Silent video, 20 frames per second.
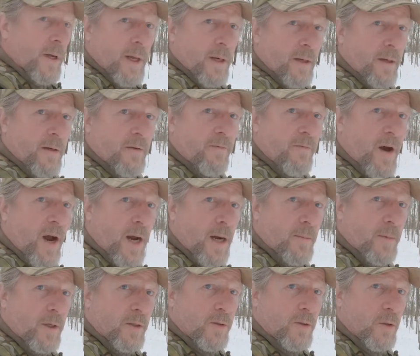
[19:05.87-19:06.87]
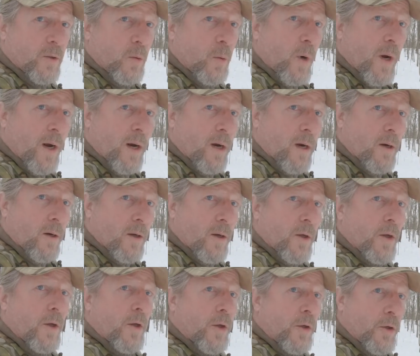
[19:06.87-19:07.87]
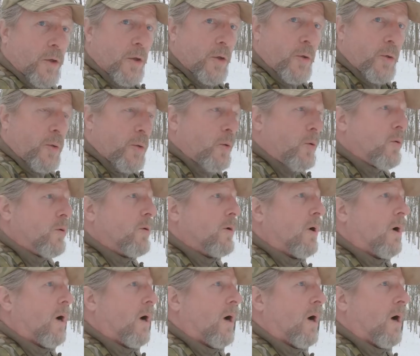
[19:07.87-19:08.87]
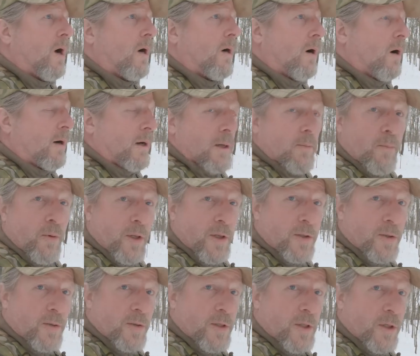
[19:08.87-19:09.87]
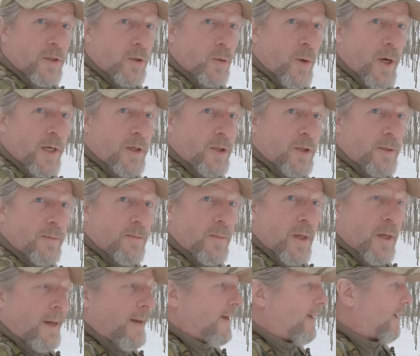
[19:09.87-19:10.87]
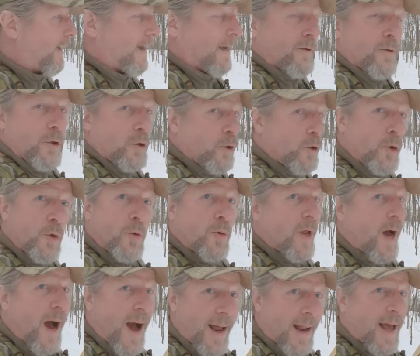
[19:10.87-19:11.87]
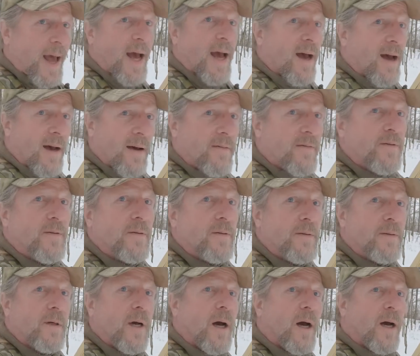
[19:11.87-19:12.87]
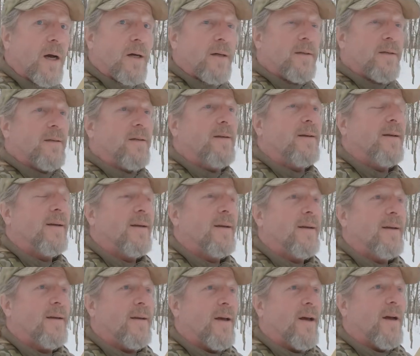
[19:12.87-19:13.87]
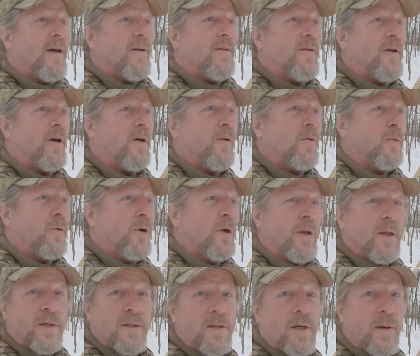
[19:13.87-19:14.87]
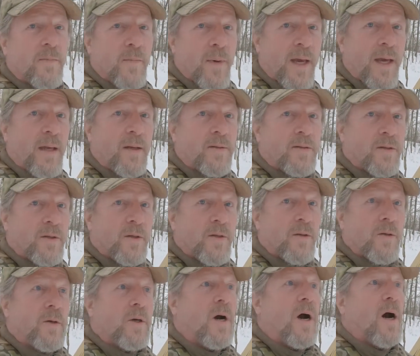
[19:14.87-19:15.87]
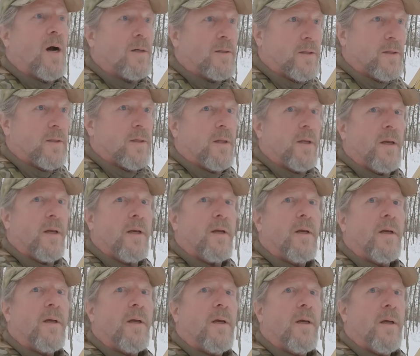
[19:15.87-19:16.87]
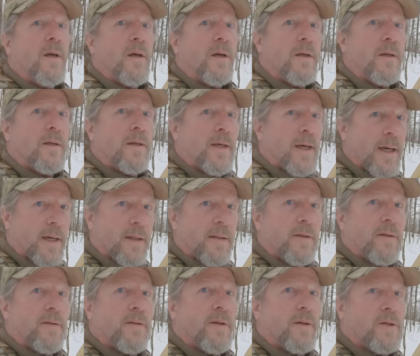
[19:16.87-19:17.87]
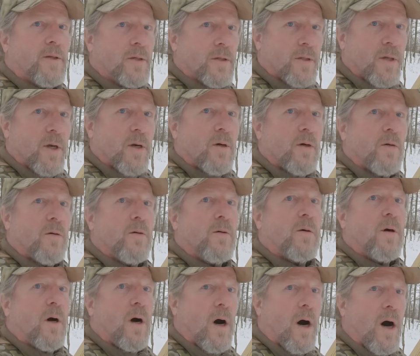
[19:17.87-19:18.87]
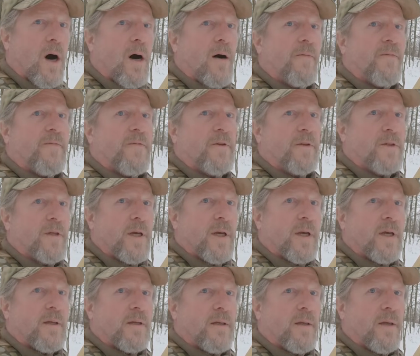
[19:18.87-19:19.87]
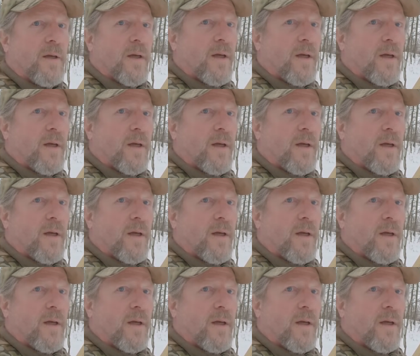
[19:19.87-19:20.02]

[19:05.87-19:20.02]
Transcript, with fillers: in an environment to where you uh, are in a blizzard situation and you do not have uh, uh, the realistic means to constantly get the snow off the tent,